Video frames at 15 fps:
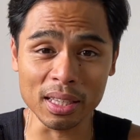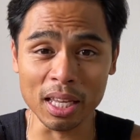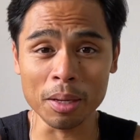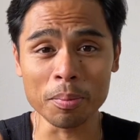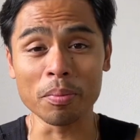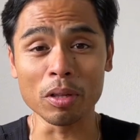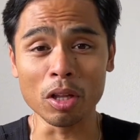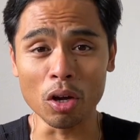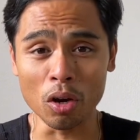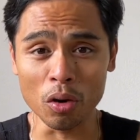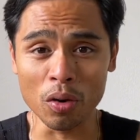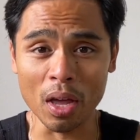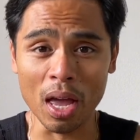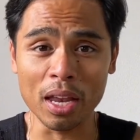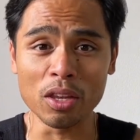the link below
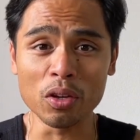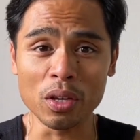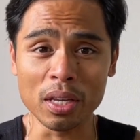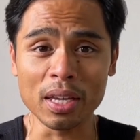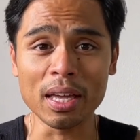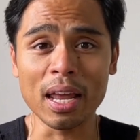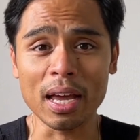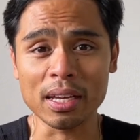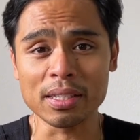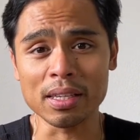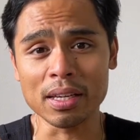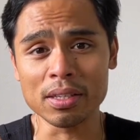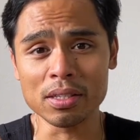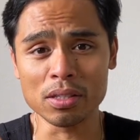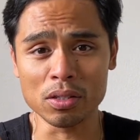and you can get
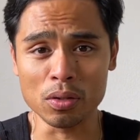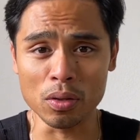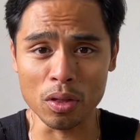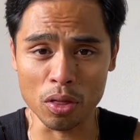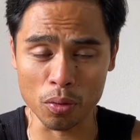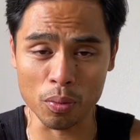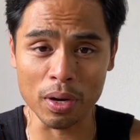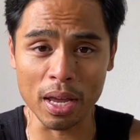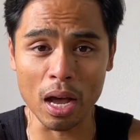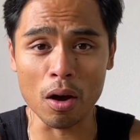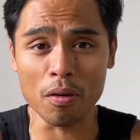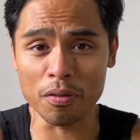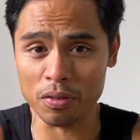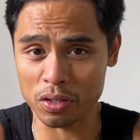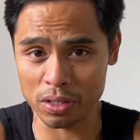access to the
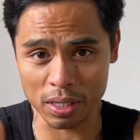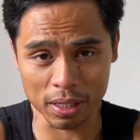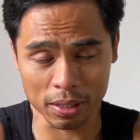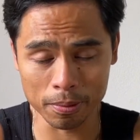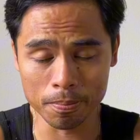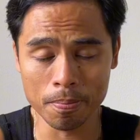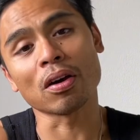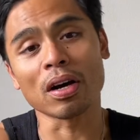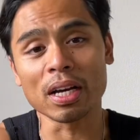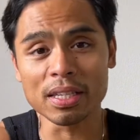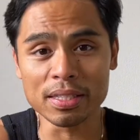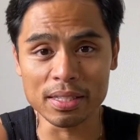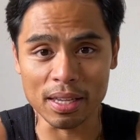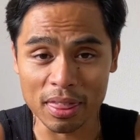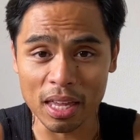3-Hour Physique.
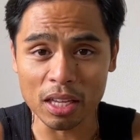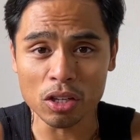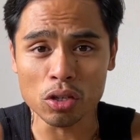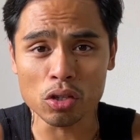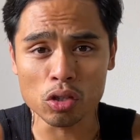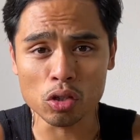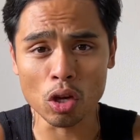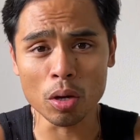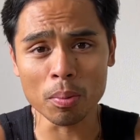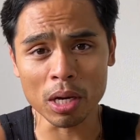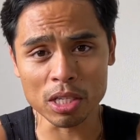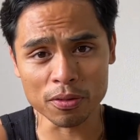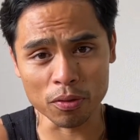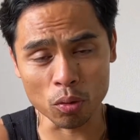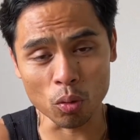Guys, thank you so
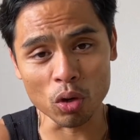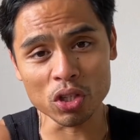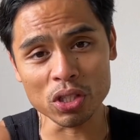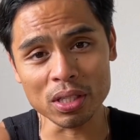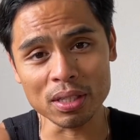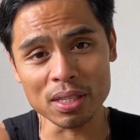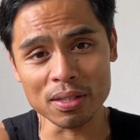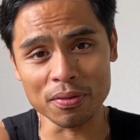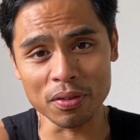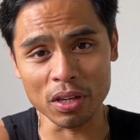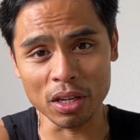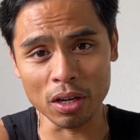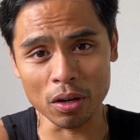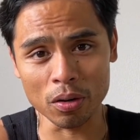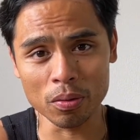much for watching this
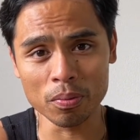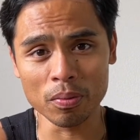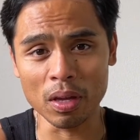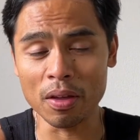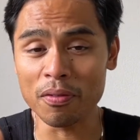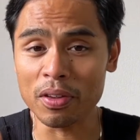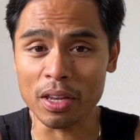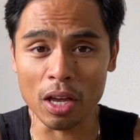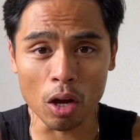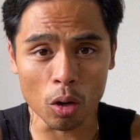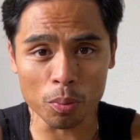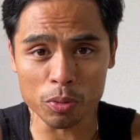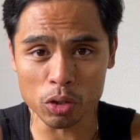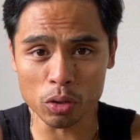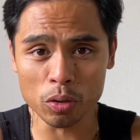video. If it
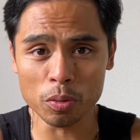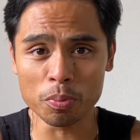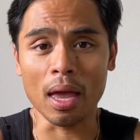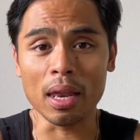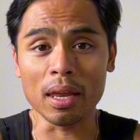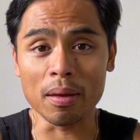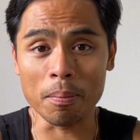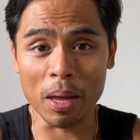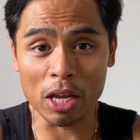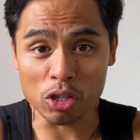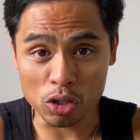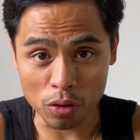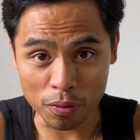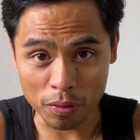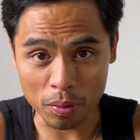helped you and it made
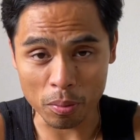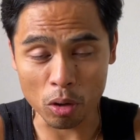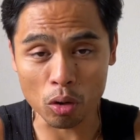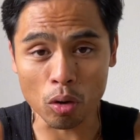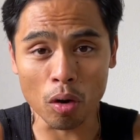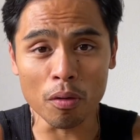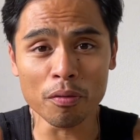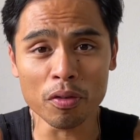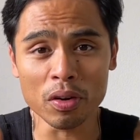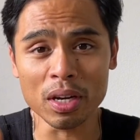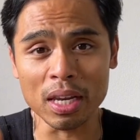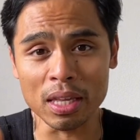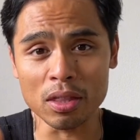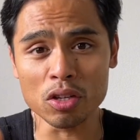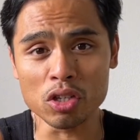you feel more confident
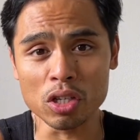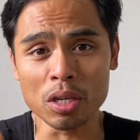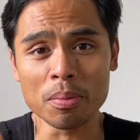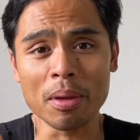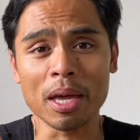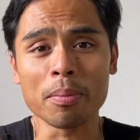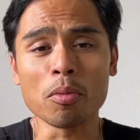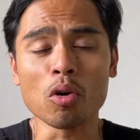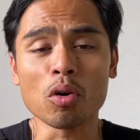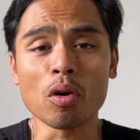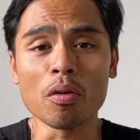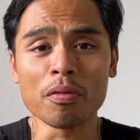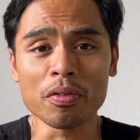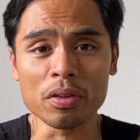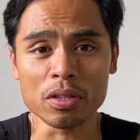in the gym and more
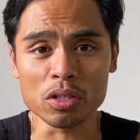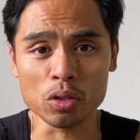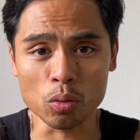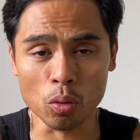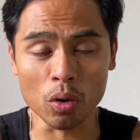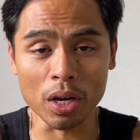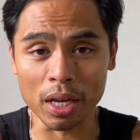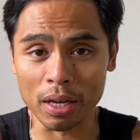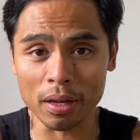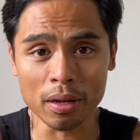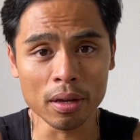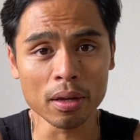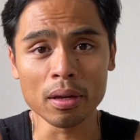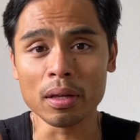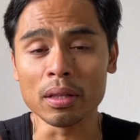confident squatting,
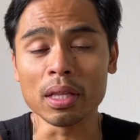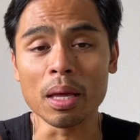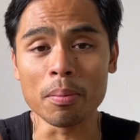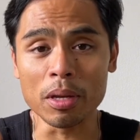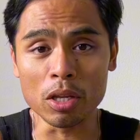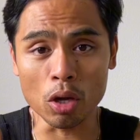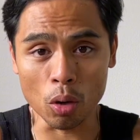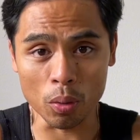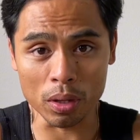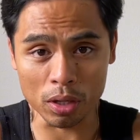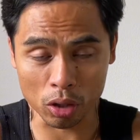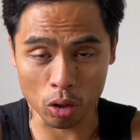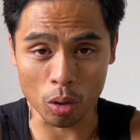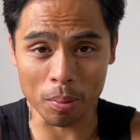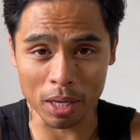let me know in the
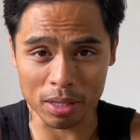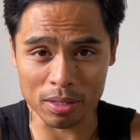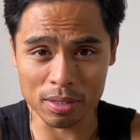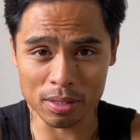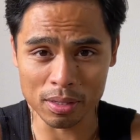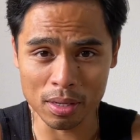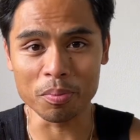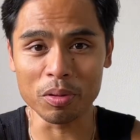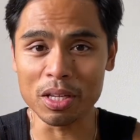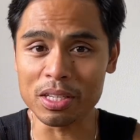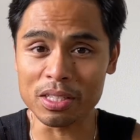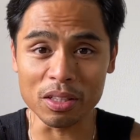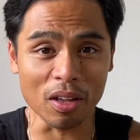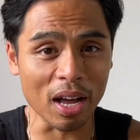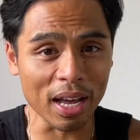comments.
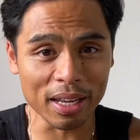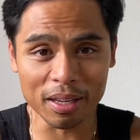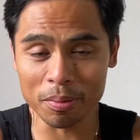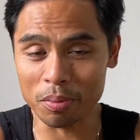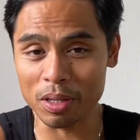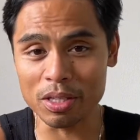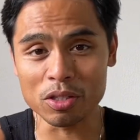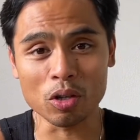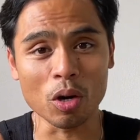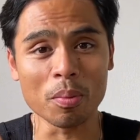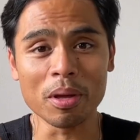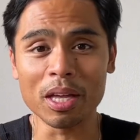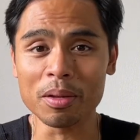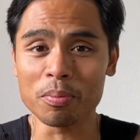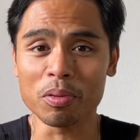Please like, please
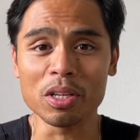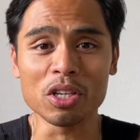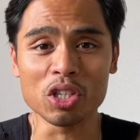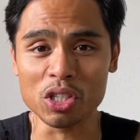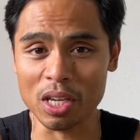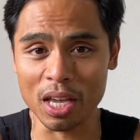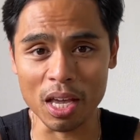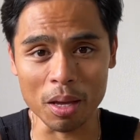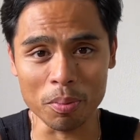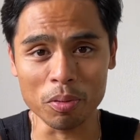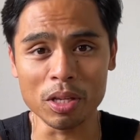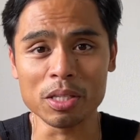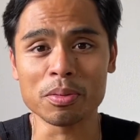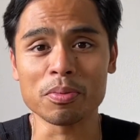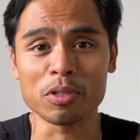comment, please share,
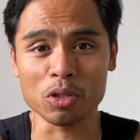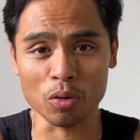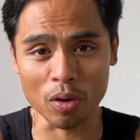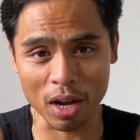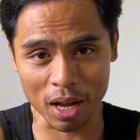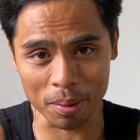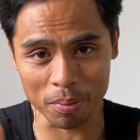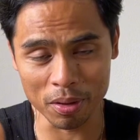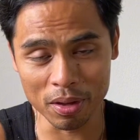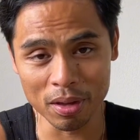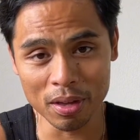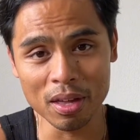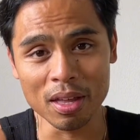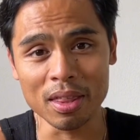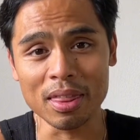please subscribe.
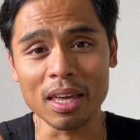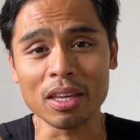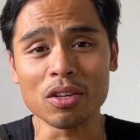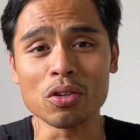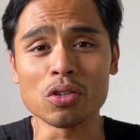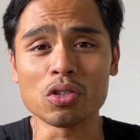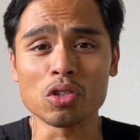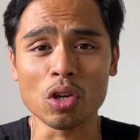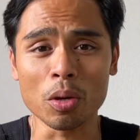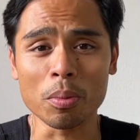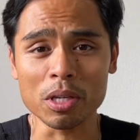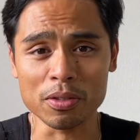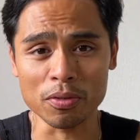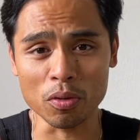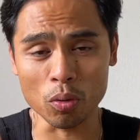Thank you so
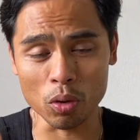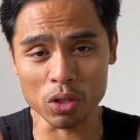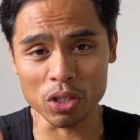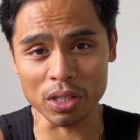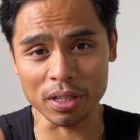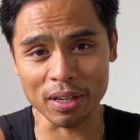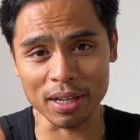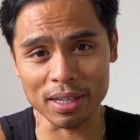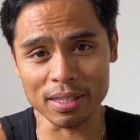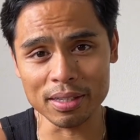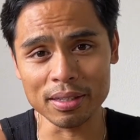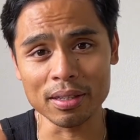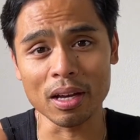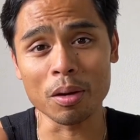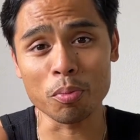much for watching,
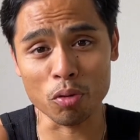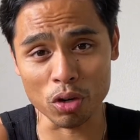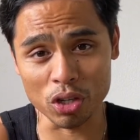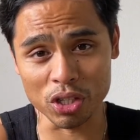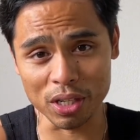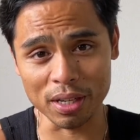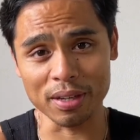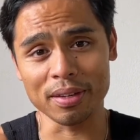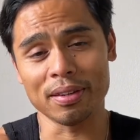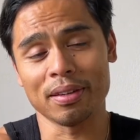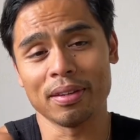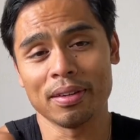guys. I appreciate it.